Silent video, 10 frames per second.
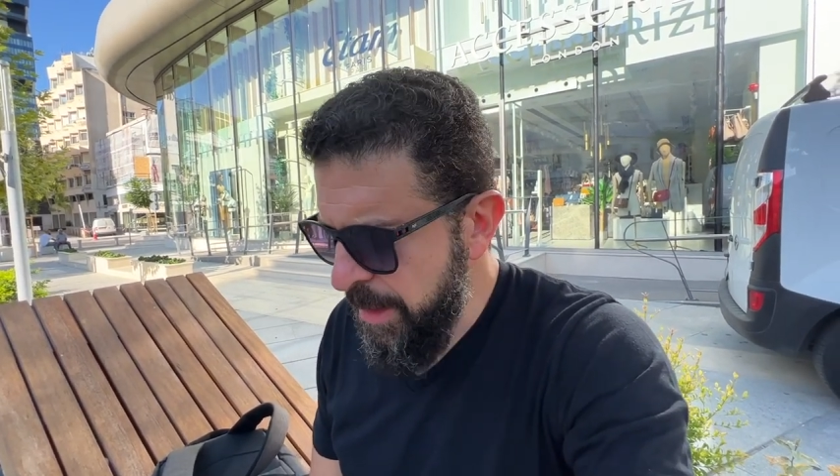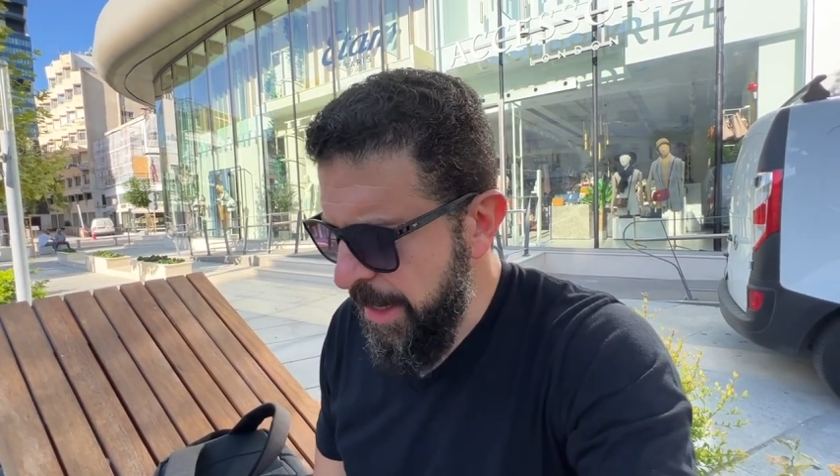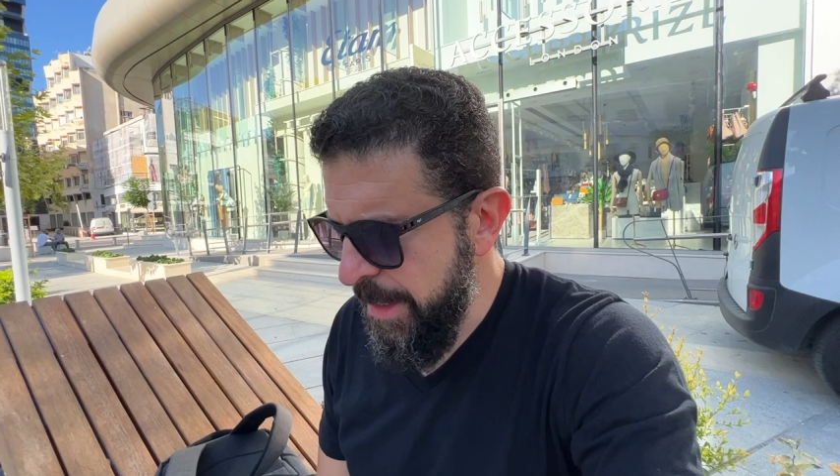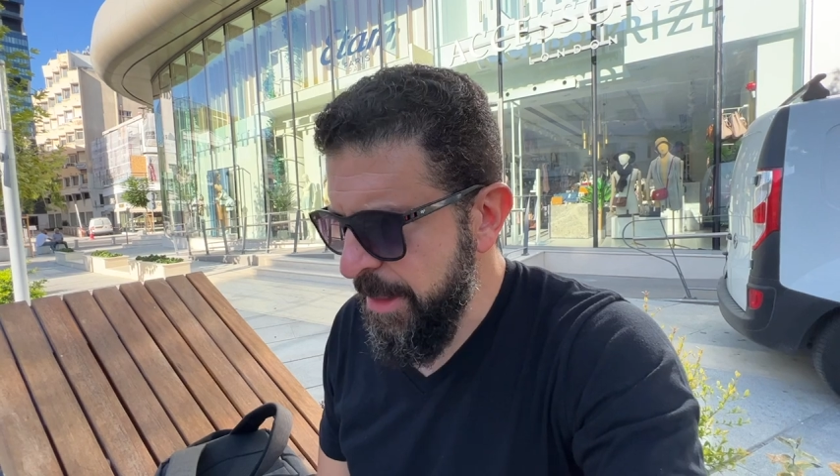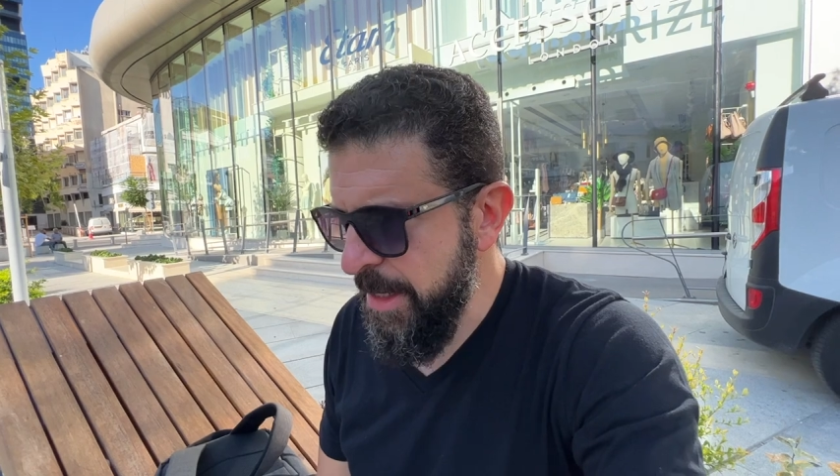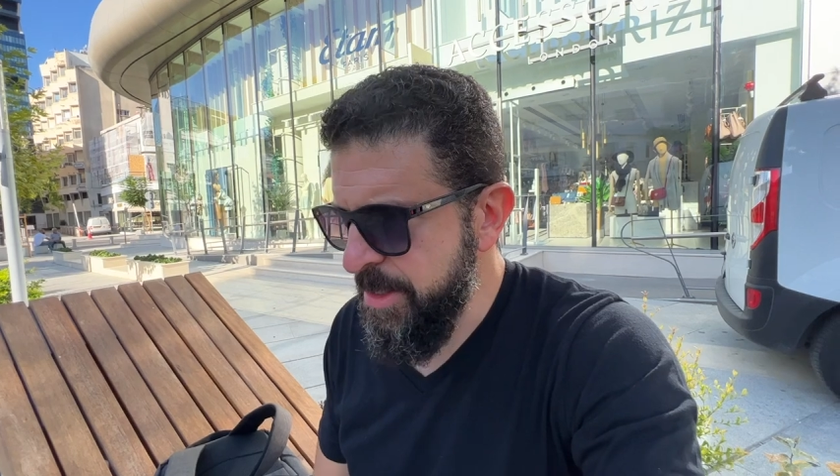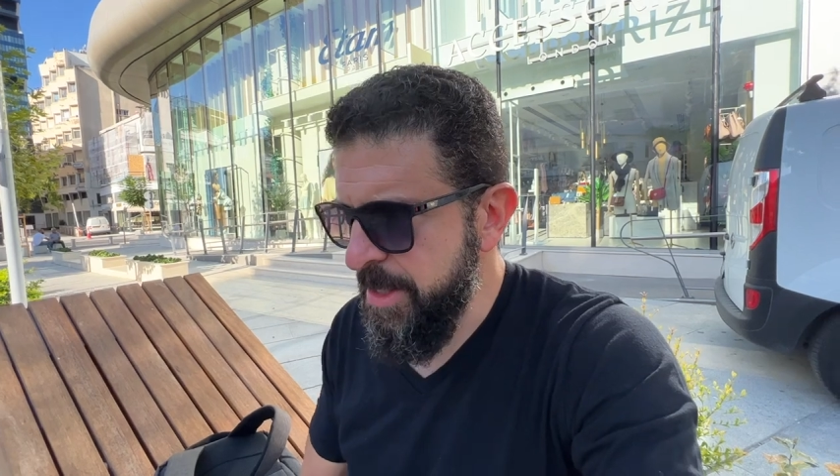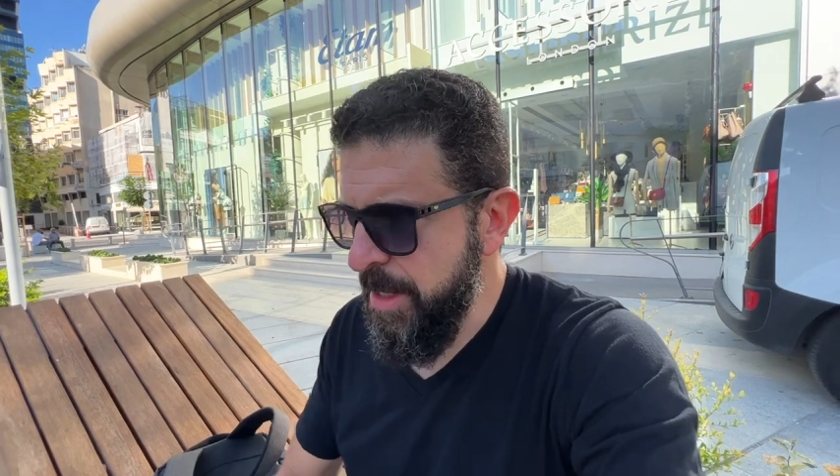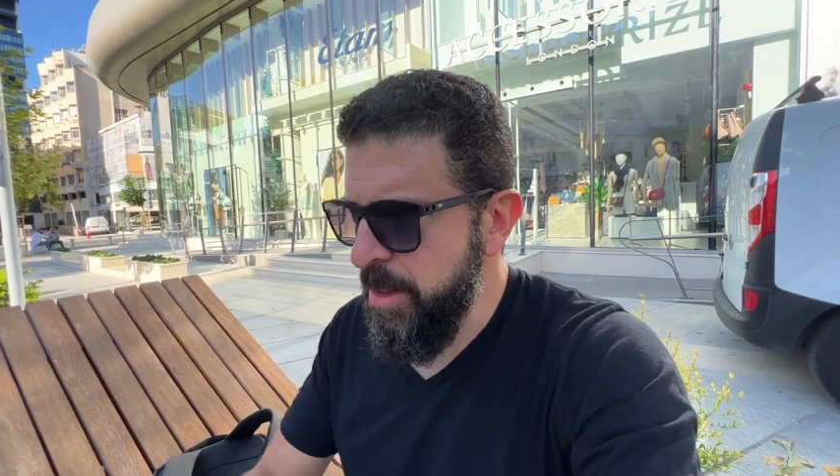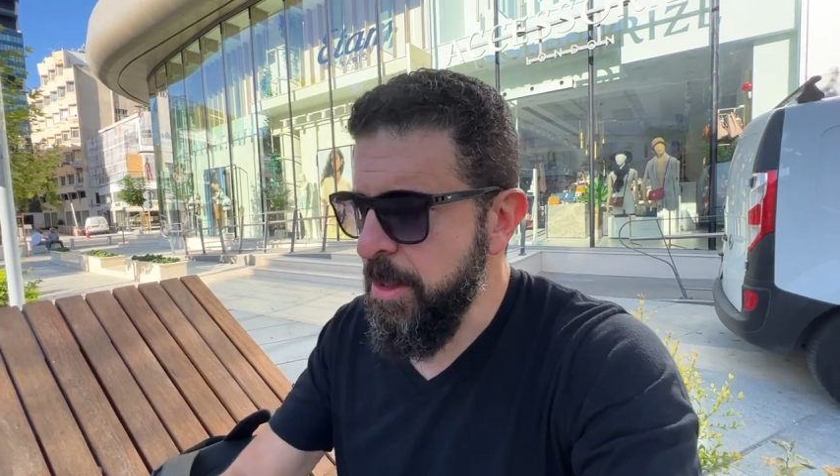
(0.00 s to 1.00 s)
can
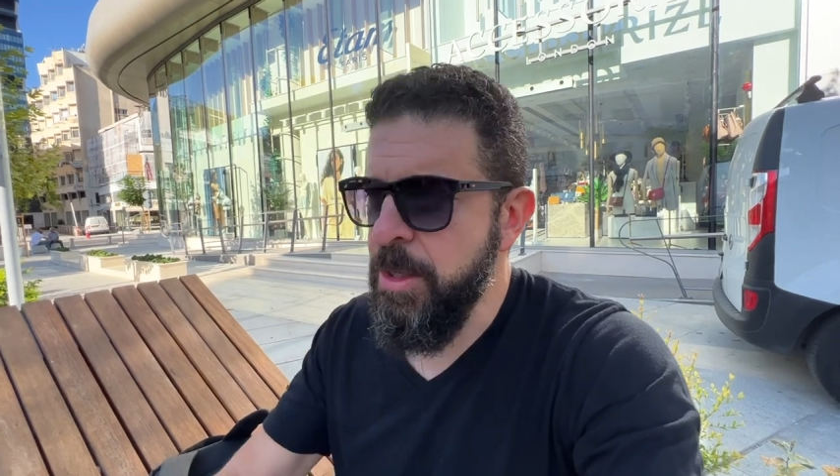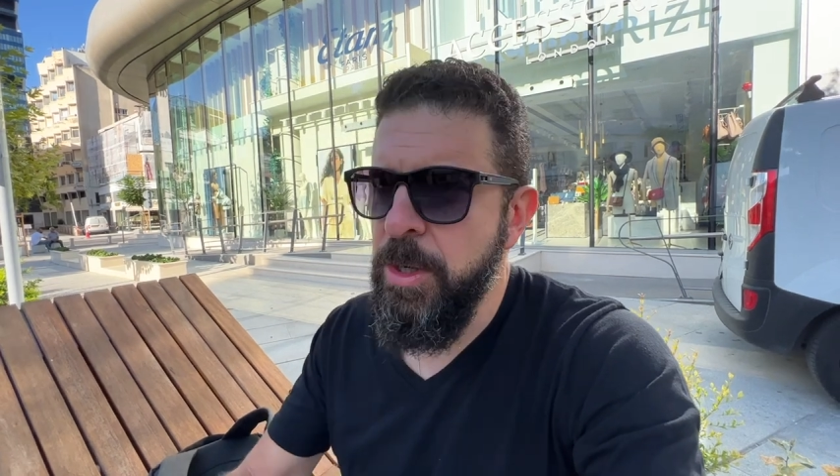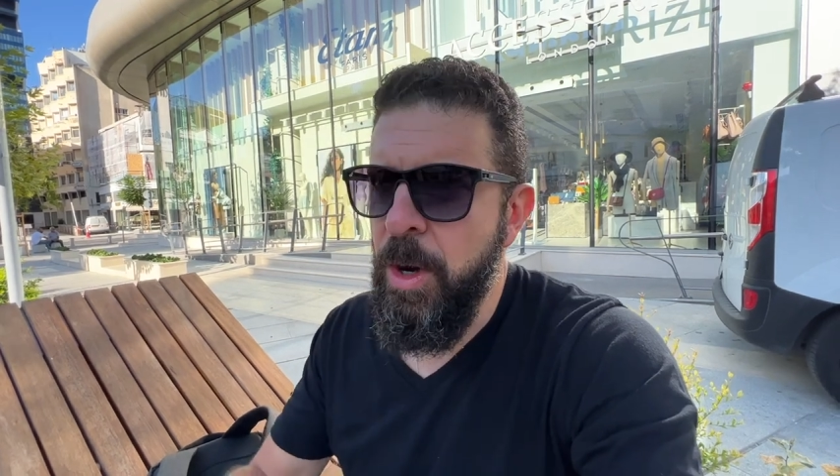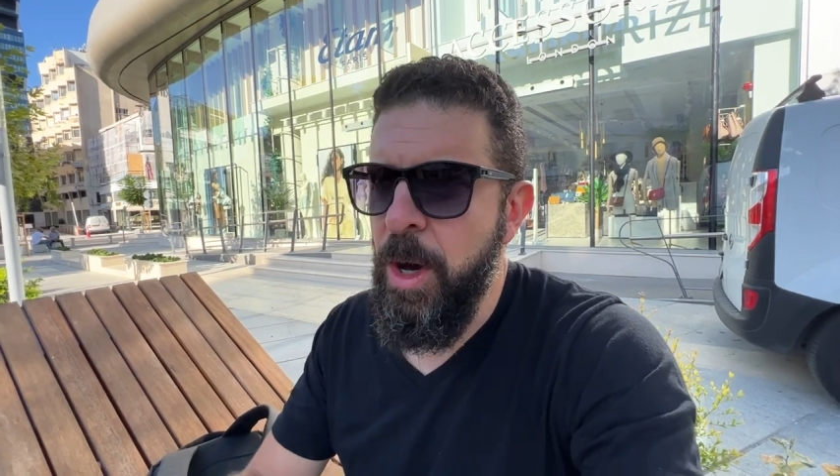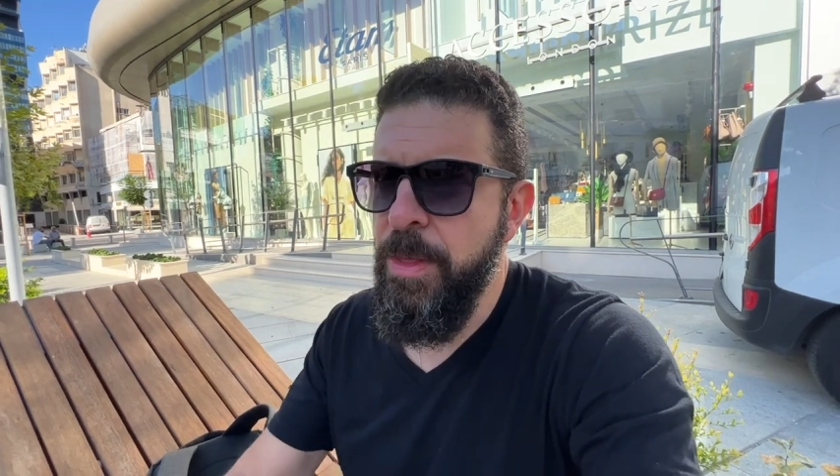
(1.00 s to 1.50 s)
say, look, all